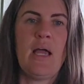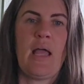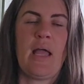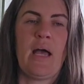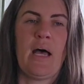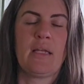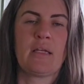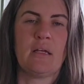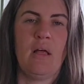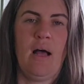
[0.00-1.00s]
and
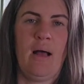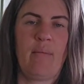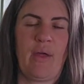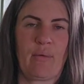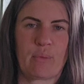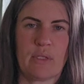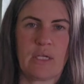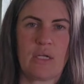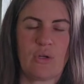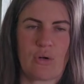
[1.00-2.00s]
that
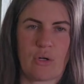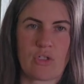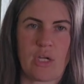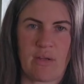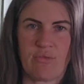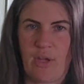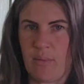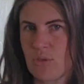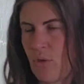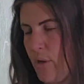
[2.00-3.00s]
really nourishing inflammatory